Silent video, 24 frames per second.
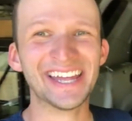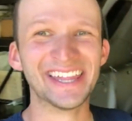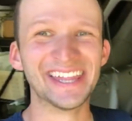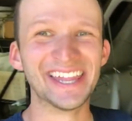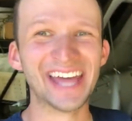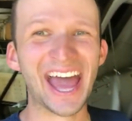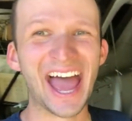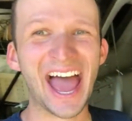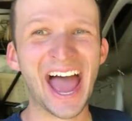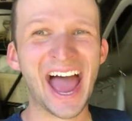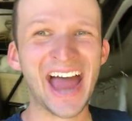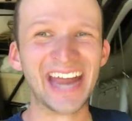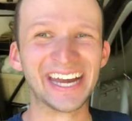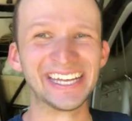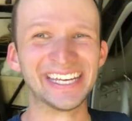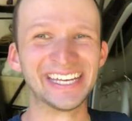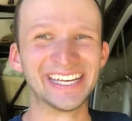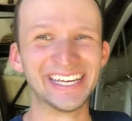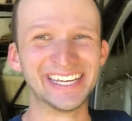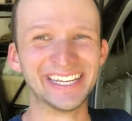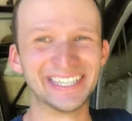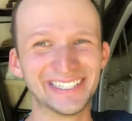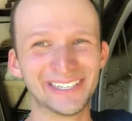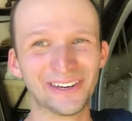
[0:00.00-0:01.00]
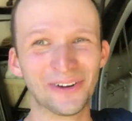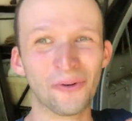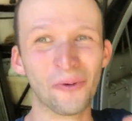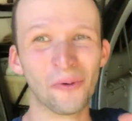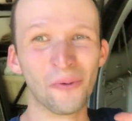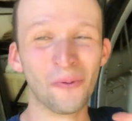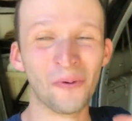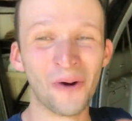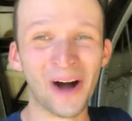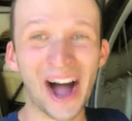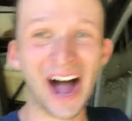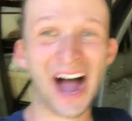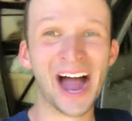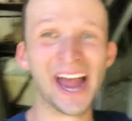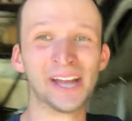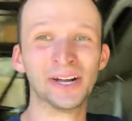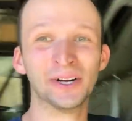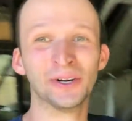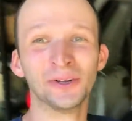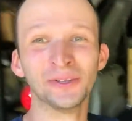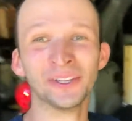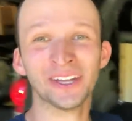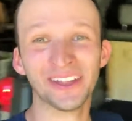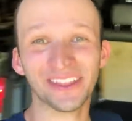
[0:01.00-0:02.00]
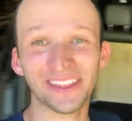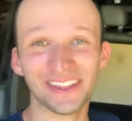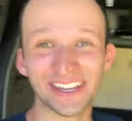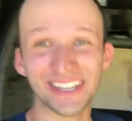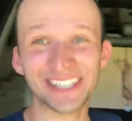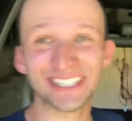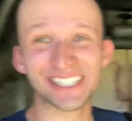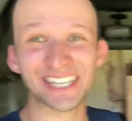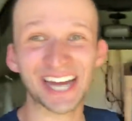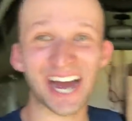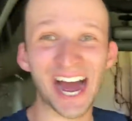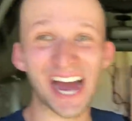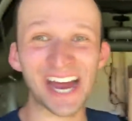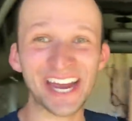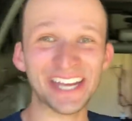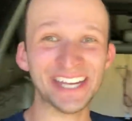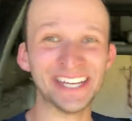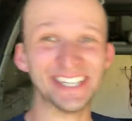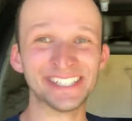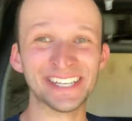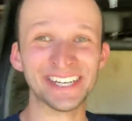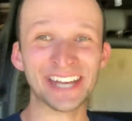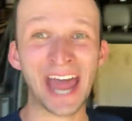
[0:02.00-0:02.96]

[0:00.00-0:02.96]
That is wild. This guy is an